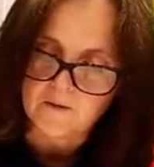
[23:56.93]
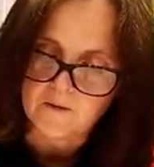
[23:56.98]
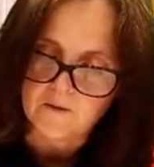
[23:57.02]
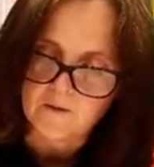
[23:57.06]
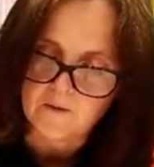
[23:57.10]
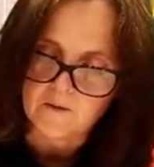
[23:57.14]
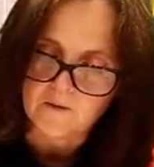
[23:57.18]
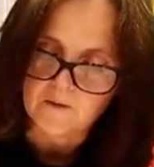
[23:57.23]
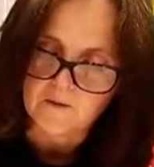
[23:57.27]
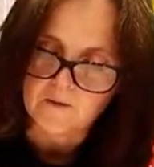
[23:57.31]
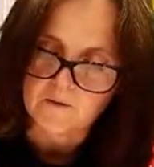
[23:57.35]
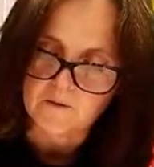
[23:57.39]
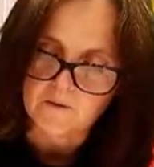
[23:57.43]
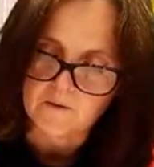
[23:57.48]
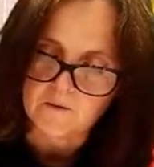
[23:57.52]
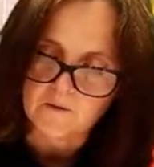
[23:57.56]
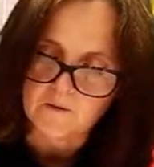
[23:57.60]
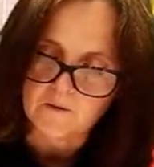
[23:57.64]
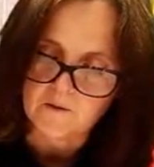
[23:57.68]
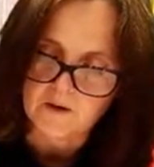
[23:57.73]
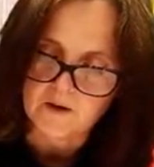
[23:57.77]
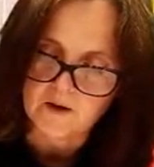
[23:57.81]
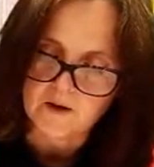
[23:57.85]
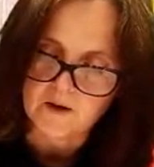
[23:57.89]
gone
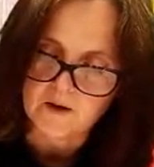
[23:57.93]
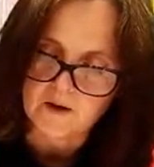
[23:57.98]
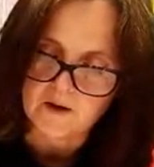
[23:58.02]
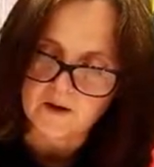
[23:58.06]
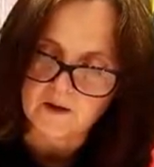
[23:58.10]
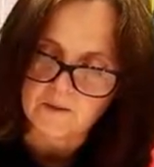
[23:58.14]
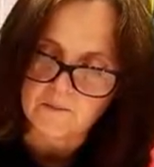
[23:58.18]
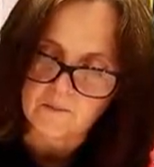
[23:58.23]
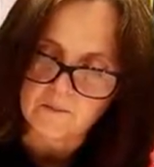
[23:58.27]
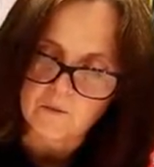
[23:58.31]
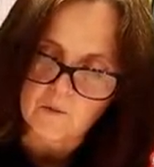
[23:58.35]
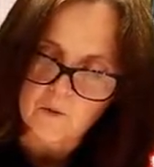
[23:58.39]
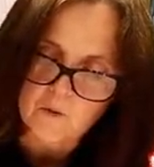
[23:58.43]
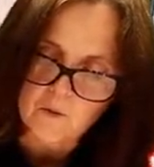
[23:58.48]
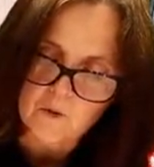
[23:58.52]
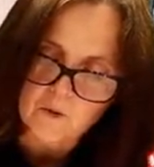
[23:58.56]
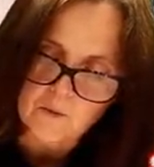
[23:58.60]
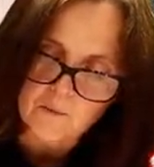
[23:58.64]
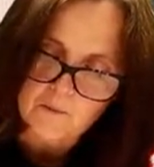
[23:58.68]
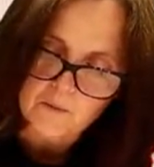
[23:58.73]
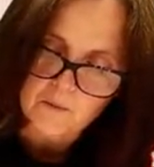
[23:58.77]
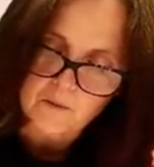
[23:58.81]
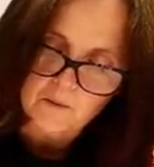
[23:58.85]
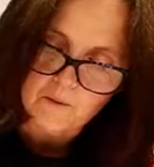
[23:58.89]
non tacky, quite
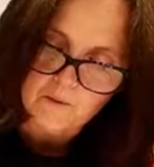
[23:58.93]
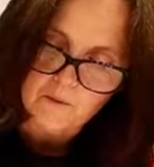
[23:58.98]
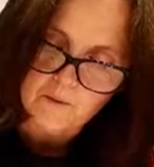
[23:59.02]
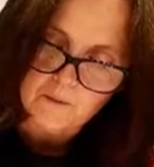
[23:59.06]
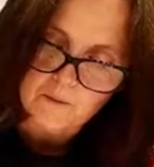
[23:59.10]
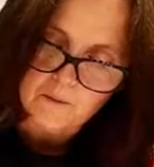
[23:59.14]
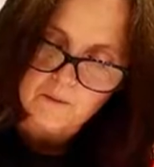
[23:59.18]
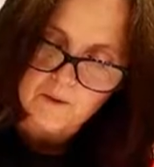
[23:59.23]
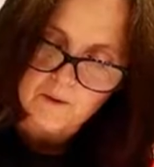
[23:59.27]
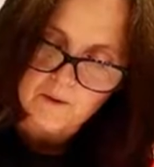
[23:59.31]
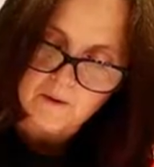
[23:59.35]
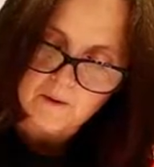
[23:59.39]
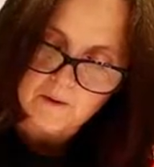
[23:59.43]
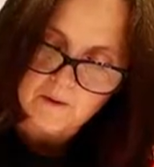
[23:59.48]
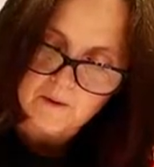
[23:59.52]
possibly.